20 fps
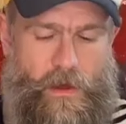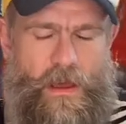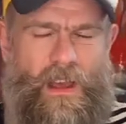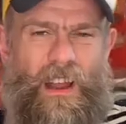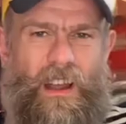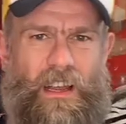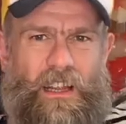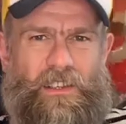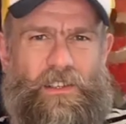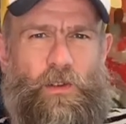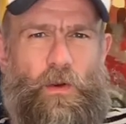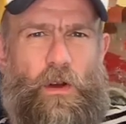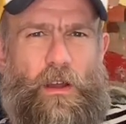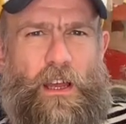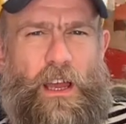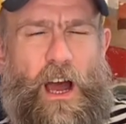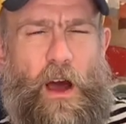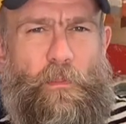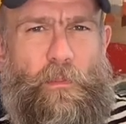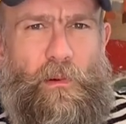Let's do a
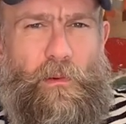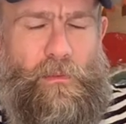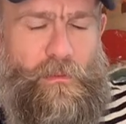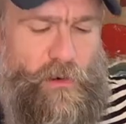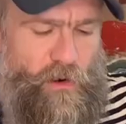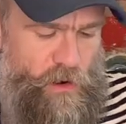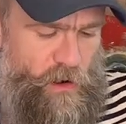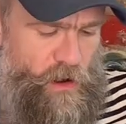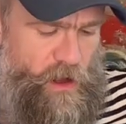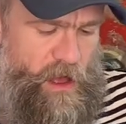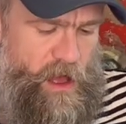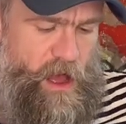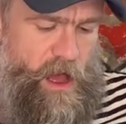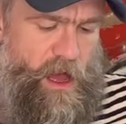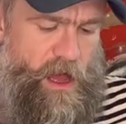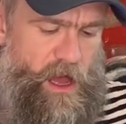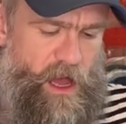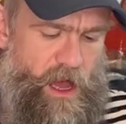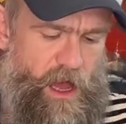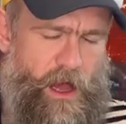couple more.
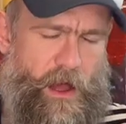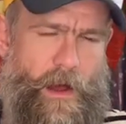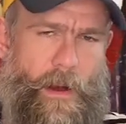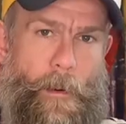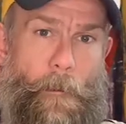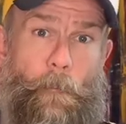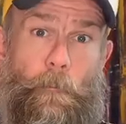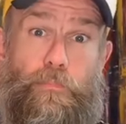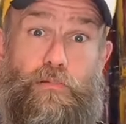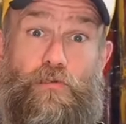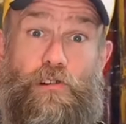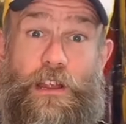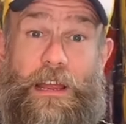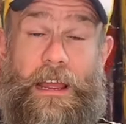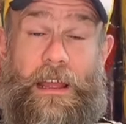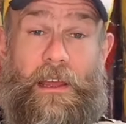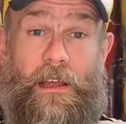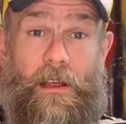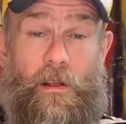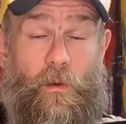Uh,
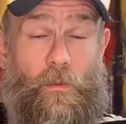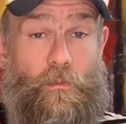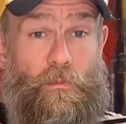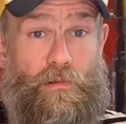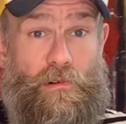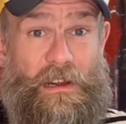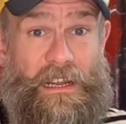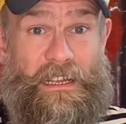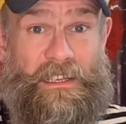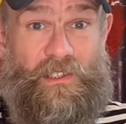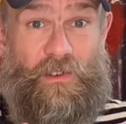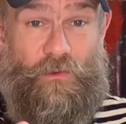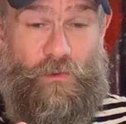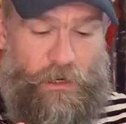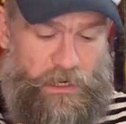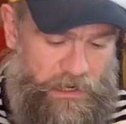brick. Brick is a really